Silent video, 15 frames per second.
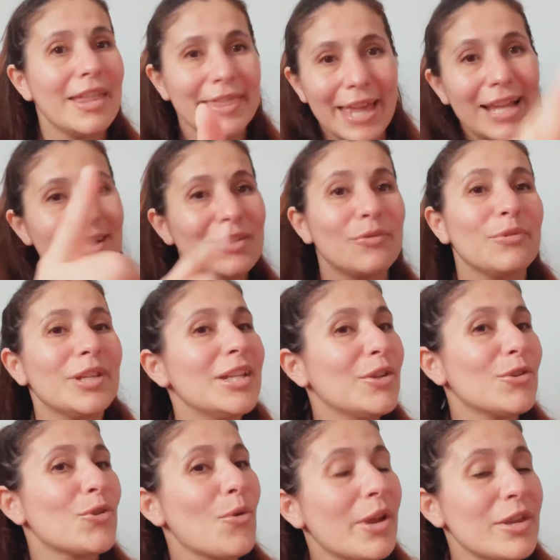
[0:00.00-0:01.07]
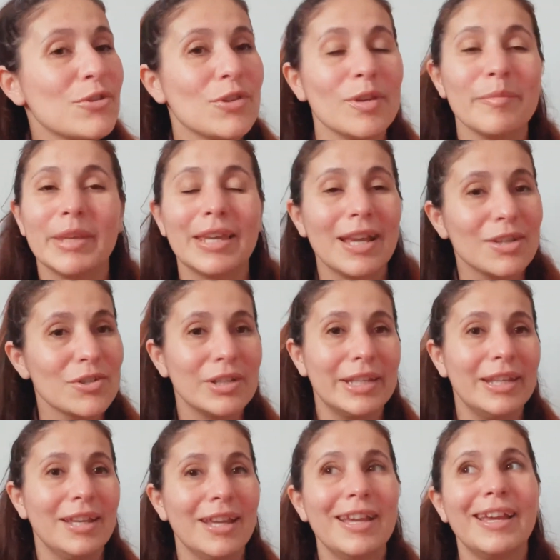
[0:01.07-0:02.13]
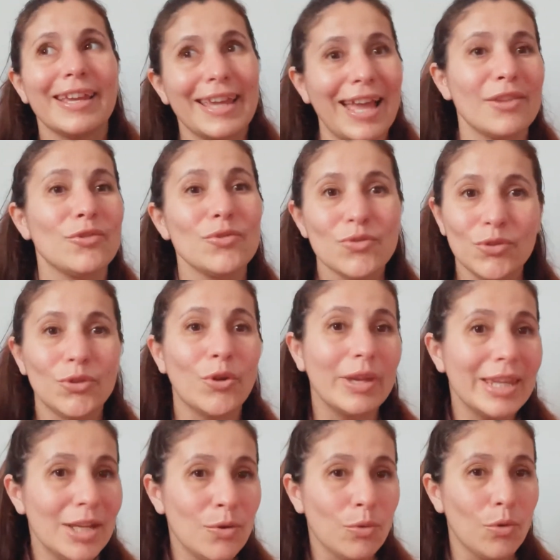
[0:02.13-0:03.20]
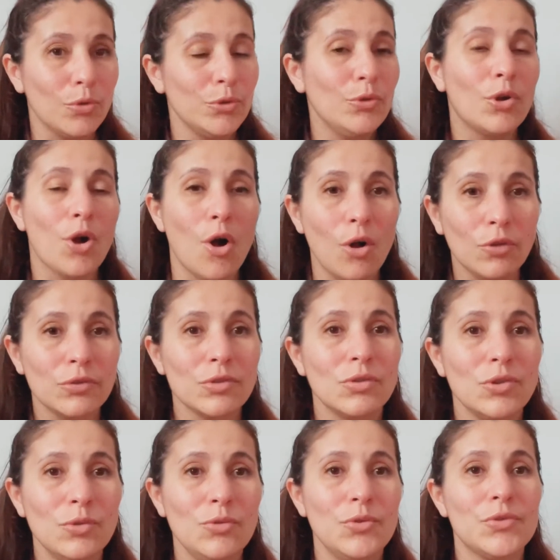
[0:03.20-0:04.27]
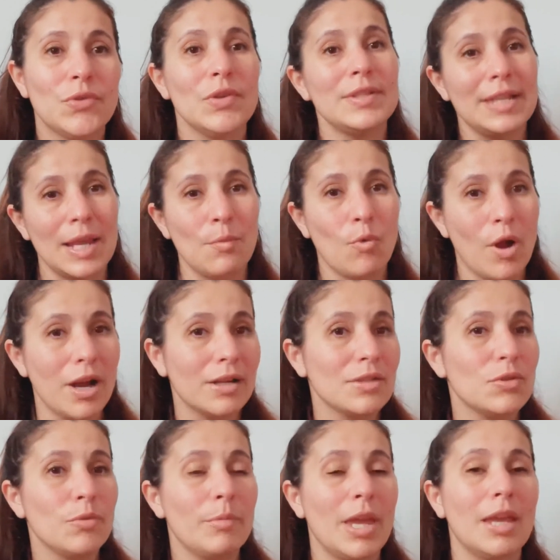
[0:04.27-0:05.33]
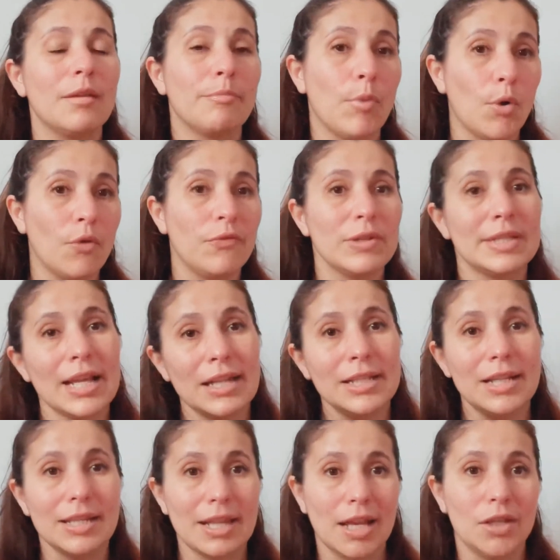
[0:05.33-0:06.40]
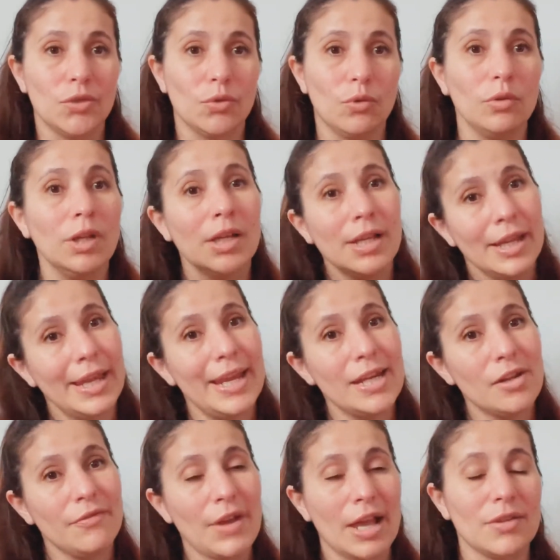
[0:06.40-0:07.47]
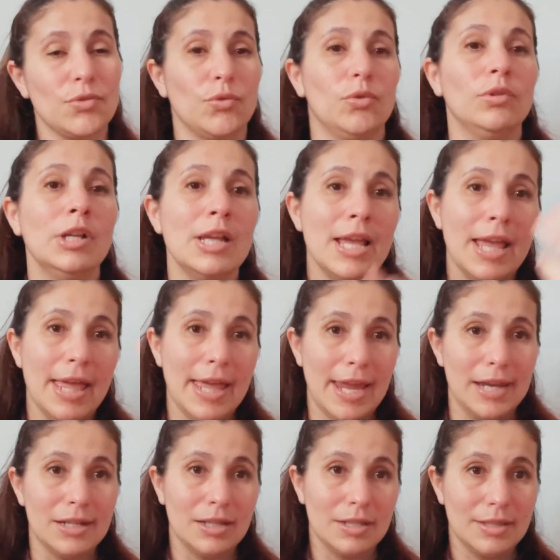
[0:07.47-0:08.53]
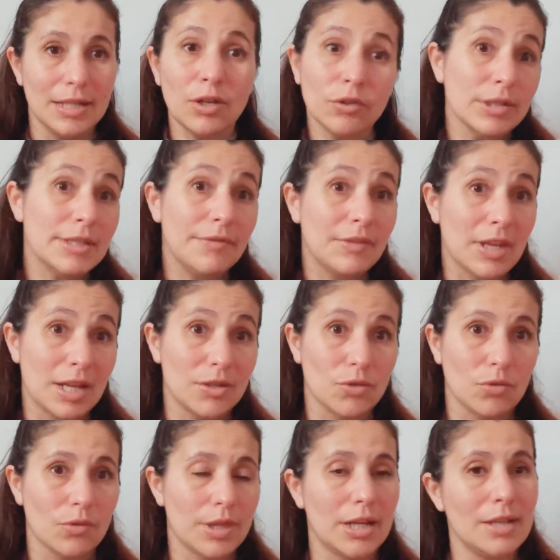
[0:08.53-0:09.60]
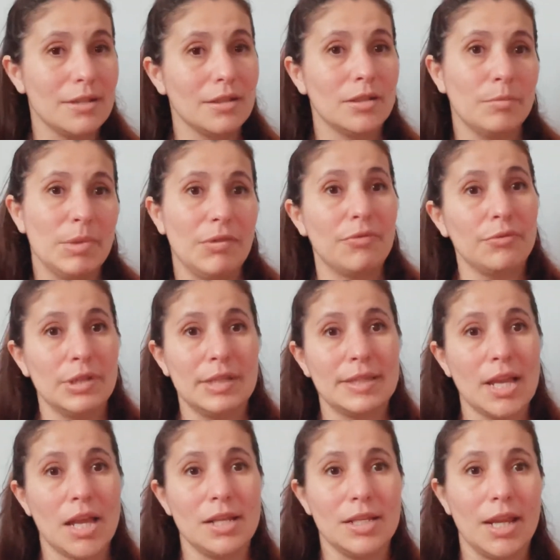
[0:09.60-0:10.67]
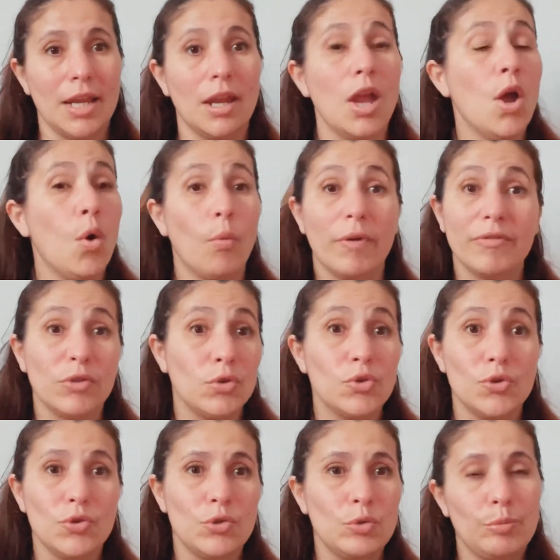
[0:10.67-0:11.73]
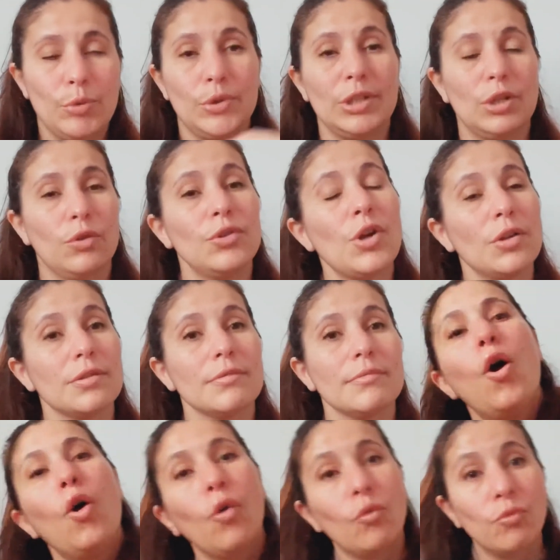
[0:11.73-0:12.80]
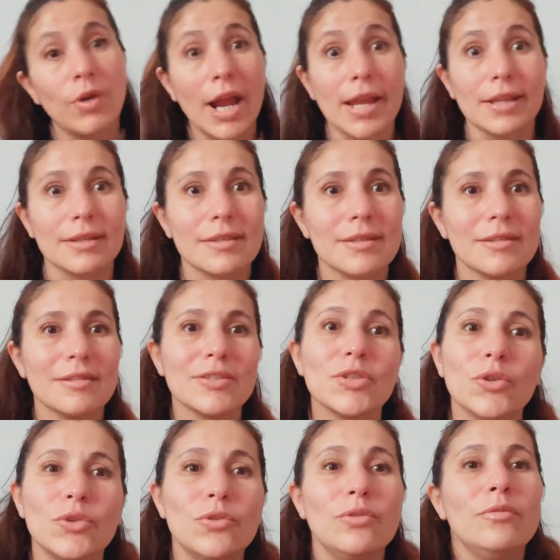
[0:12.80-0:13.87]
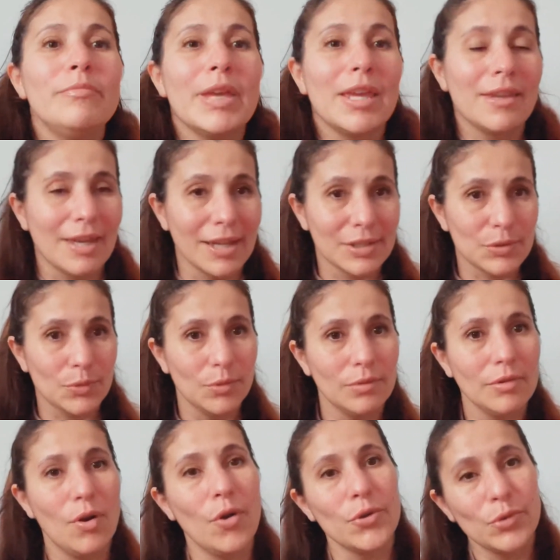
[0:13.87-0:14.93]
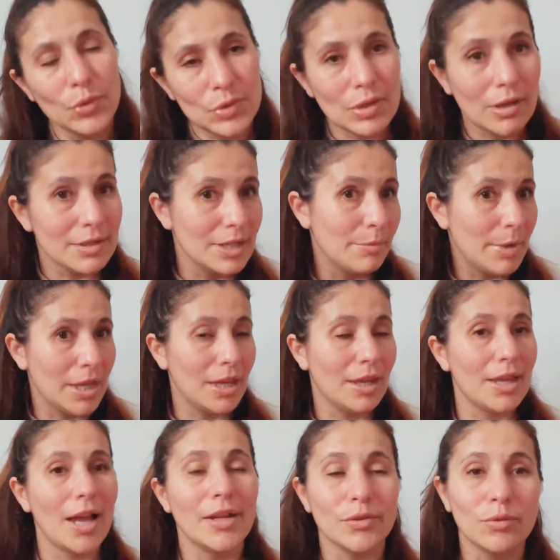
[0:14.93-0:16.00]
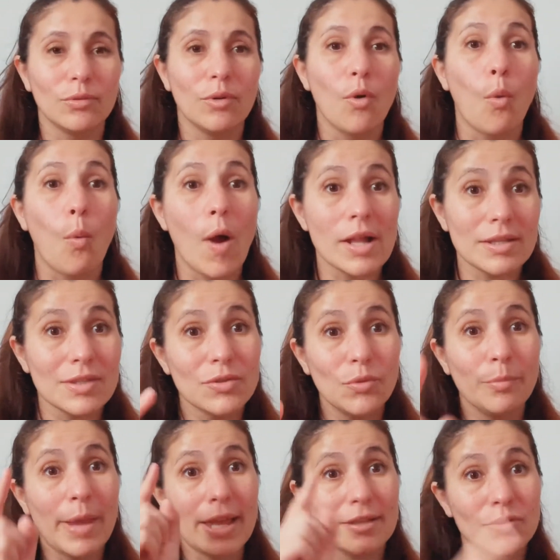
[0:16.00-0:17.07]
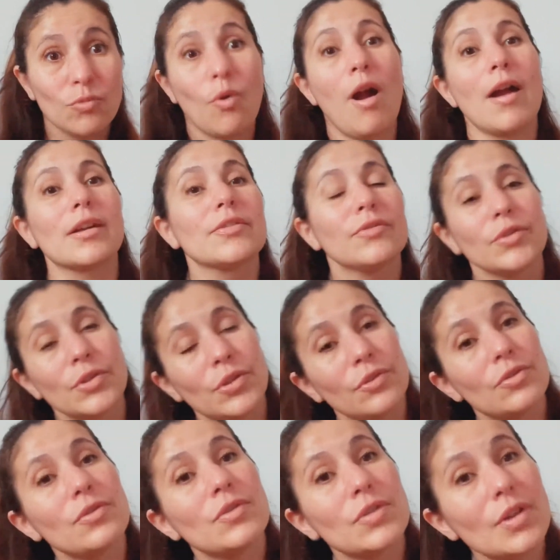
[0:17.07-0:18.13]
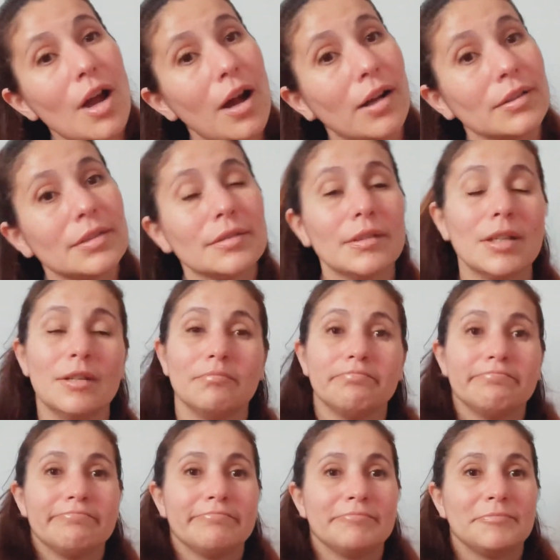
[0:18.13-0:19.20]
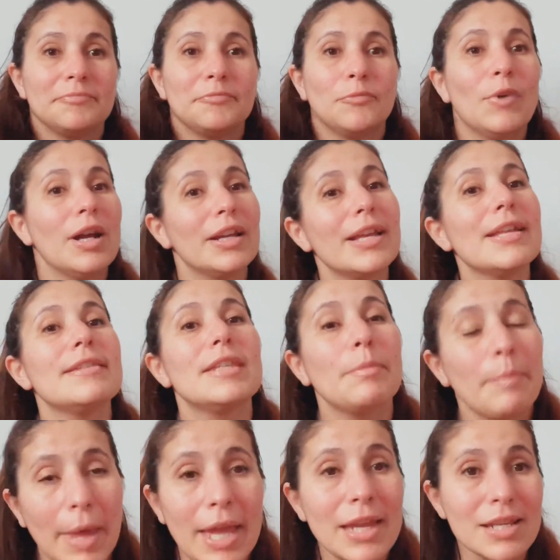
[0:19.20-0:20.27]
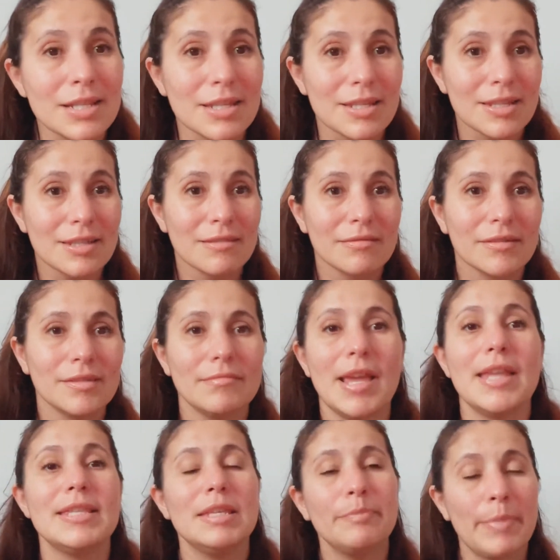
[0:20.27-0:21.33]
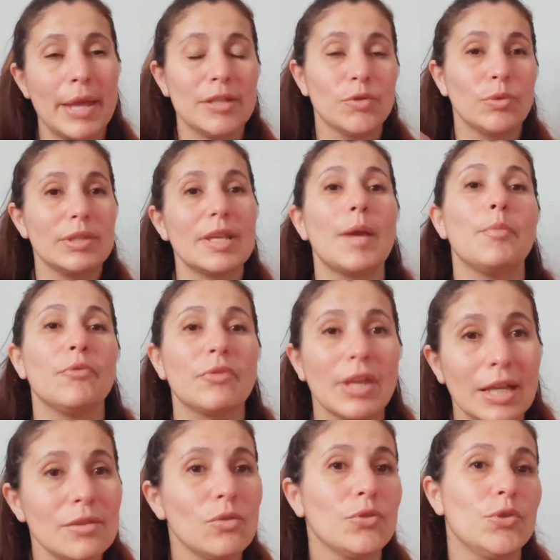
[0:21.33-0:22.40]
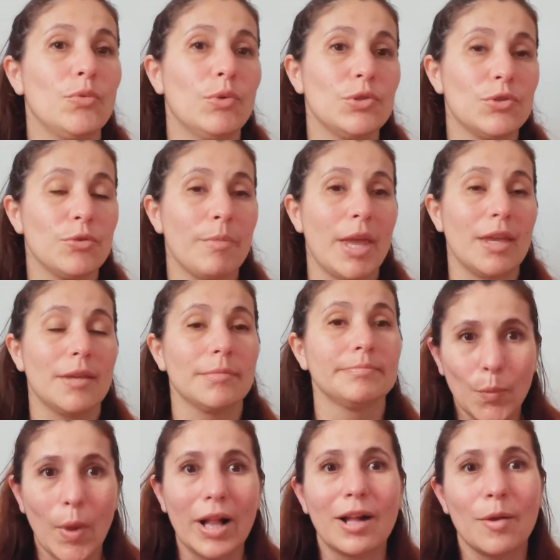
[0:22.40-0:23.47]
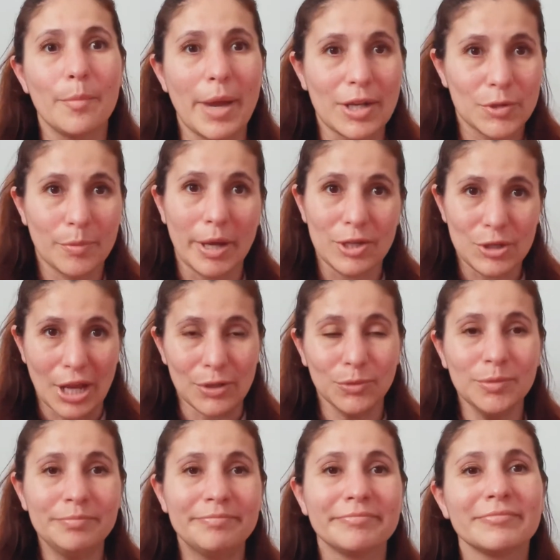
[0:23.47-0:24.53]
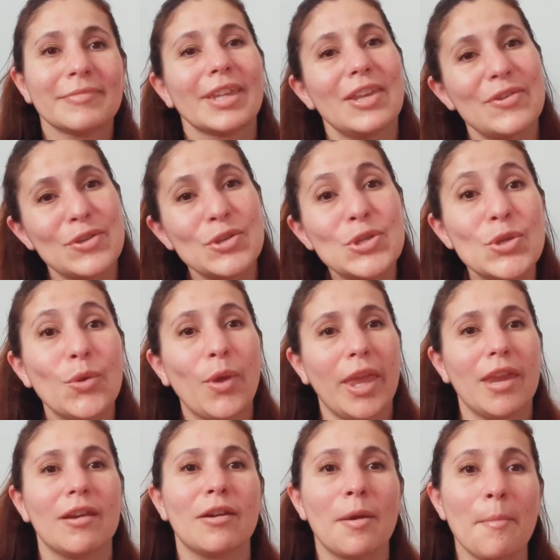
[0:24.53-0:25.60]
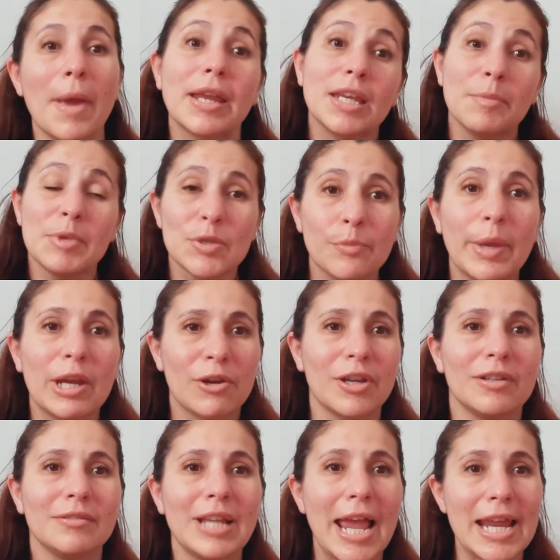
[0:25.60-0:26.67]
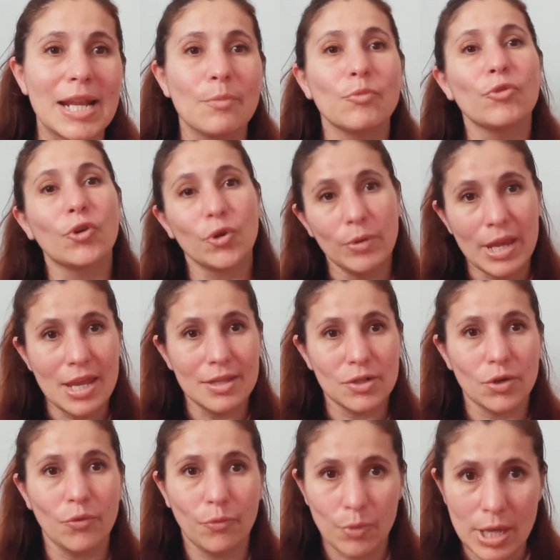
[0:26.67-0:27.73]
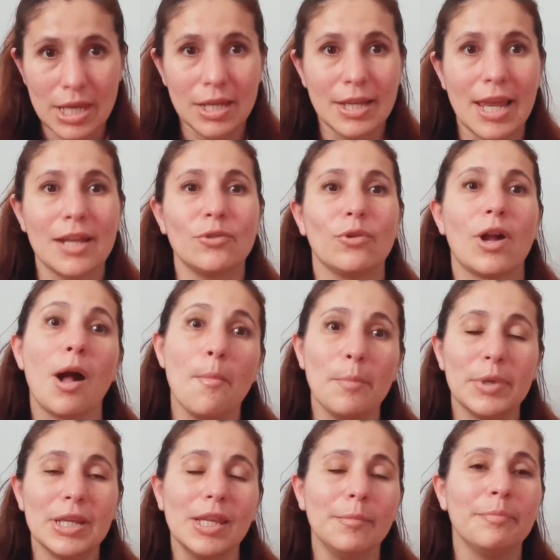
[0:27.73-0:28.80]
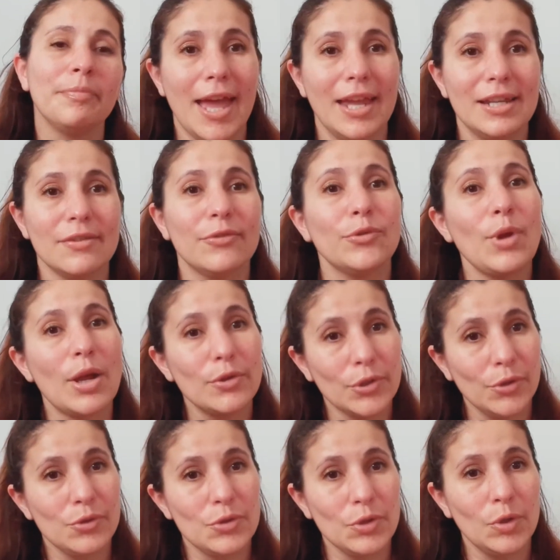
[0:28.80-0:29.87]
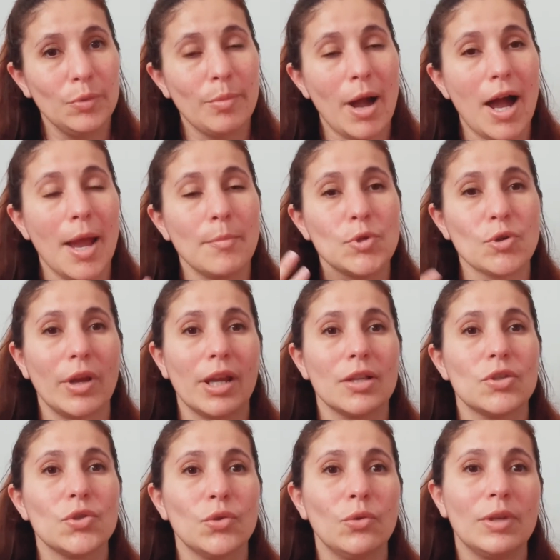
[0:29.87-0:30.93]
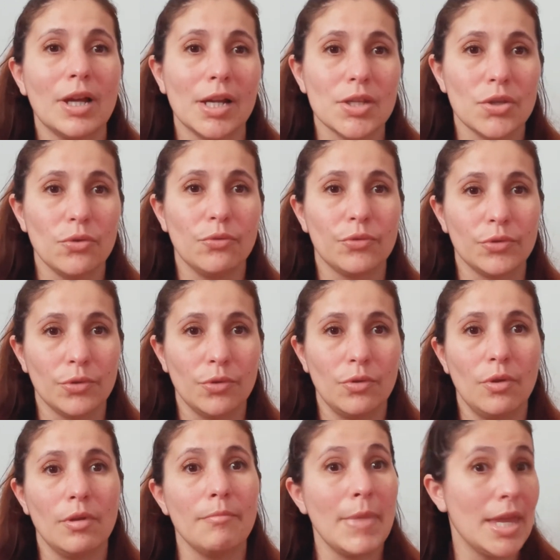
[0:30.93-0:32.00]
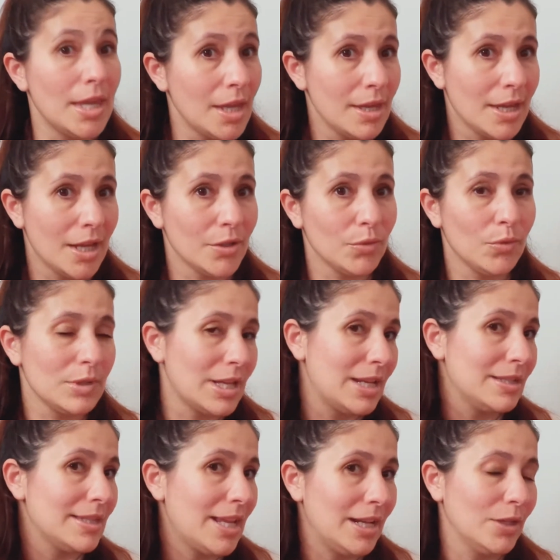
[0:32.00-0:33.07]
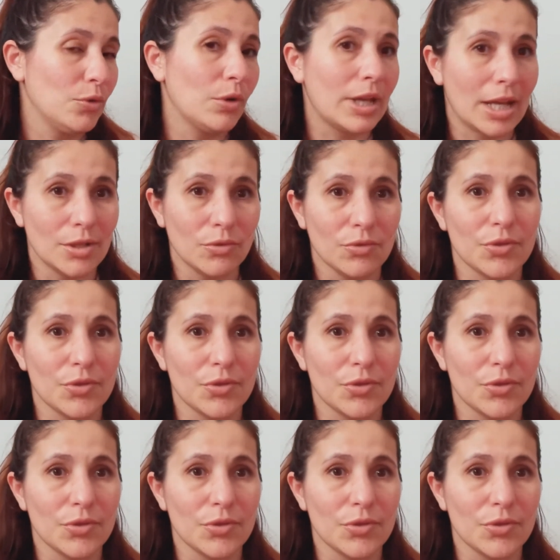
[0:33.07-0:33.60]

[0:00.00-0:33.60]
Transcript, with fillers: That's a really good question because actually candles are not equal. You can't use the same wax to make both a scented candle in a vessel and a decorative candle that is going to be freestanding whether you choose to burn it or not. Right, so you make candle or you're starting making candle. What's the best wax for you to start? Well, it depends. It depends what type of candle you want to make. Welcome back to my channel. If you're new here, my name is Marion and I'm the creator of Wicked Candle Company and throughout YouTube I'm trying to guide you through making candles and selling your candles